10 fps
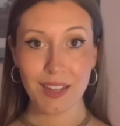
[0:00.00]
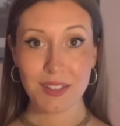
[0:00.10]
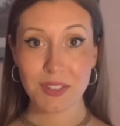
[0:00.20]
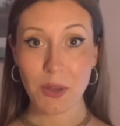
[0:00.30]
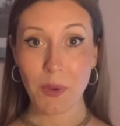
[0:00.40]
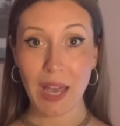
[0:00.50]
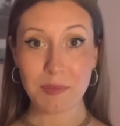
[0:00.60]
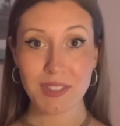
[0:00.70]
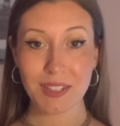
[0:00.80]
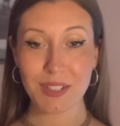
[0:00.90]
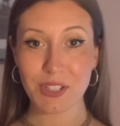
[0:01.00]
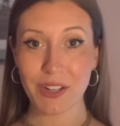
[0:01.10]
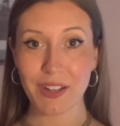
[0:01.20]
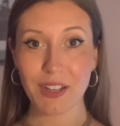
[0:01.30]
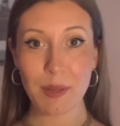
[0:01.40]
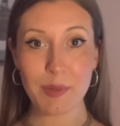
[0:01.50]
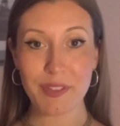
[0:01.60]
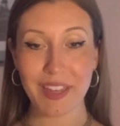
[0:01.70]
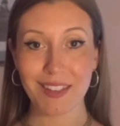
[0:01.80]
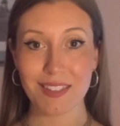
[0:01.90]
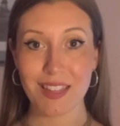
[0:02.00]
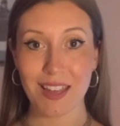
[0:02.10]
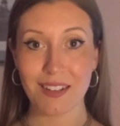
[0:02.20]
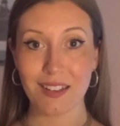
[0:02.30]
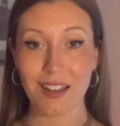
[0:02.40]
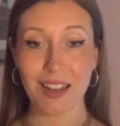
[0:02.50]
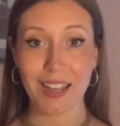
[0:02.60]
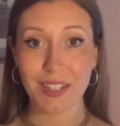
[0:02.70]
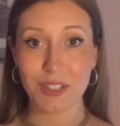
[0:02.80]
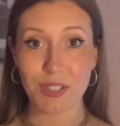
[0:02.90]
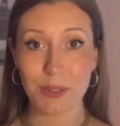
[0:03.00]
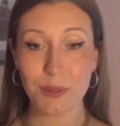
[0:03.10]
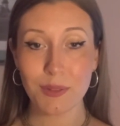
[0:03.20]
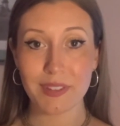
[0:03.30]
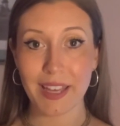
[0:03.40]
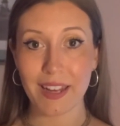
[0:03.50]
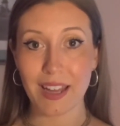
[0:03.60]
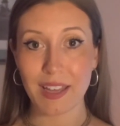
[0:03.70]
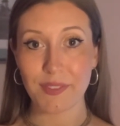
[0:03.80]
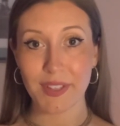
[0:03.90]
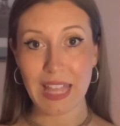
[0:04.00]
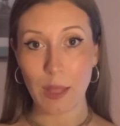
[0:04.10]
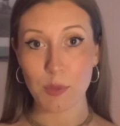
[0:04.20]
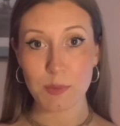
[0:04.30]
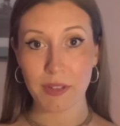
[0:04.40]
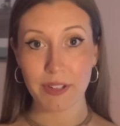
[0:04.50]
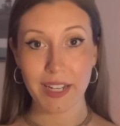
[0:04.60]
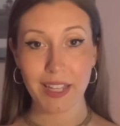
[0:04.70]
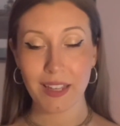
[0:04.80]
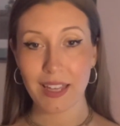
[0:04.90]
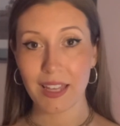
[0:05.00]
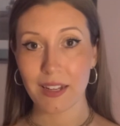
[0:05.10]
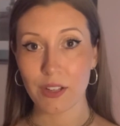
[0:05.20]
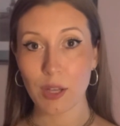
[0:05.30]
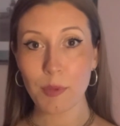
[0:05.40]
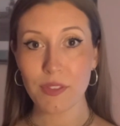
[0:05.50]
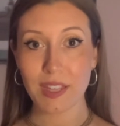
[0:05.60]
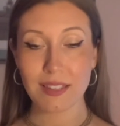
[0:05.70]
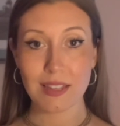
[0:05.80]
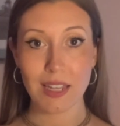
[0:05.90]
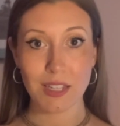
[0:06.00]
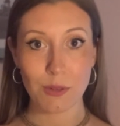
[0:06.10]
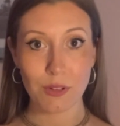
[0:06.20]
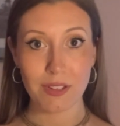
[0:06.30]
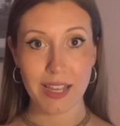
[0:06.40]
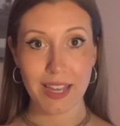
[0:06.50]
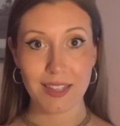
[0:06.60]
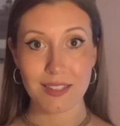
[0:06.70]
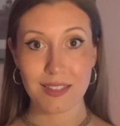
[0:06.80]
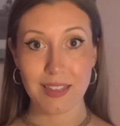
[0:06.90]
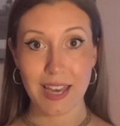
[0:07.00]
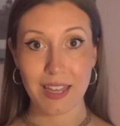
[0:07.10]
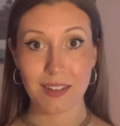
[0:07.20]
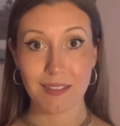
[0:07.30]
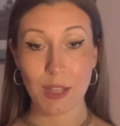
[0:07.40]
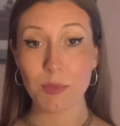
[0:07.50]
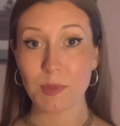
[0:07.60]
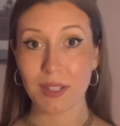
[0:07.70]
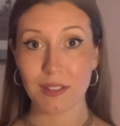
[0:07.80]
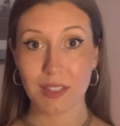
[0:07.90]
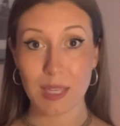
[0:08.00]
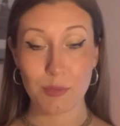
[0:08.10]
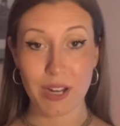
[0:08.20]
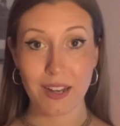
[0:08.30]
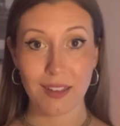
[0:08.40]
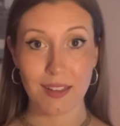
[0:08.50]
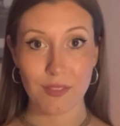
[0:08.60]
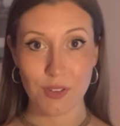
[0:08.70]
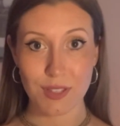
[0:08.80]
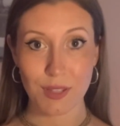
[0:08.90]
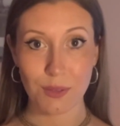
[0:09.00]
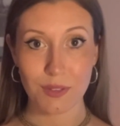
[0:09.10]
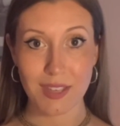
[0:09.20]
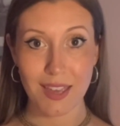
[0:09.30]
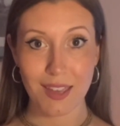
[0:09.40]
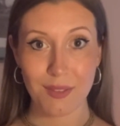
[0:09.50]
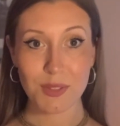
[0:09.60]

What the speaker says: So I'm just going to share a couple things that I do that I feel helps my writing, and a couple things that I utilize that helps me to keep writing every single day.